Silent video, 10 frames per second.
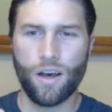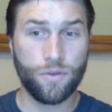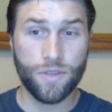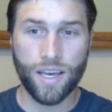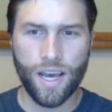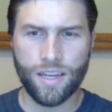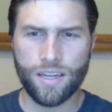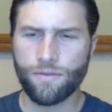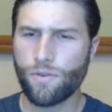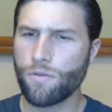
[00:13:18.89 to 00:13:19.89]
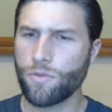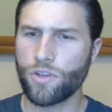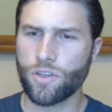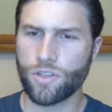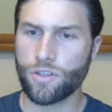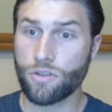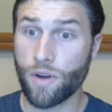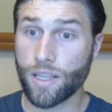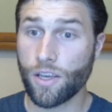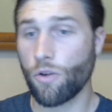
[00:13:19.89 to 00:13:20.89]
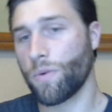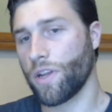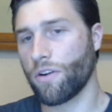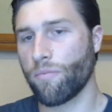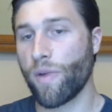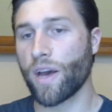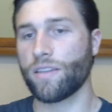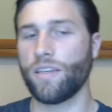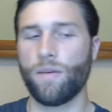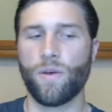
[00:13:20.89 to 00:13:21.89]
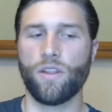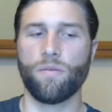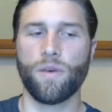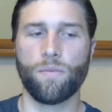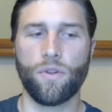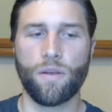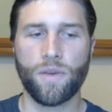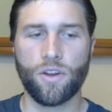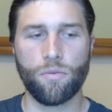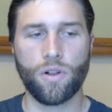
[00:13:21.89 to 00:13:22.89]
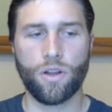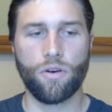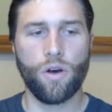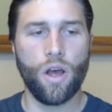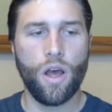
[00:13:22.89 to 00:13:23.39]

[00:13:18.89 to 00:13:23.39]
using a contact form or just directly opening your inbox and emailing people? Let me know below.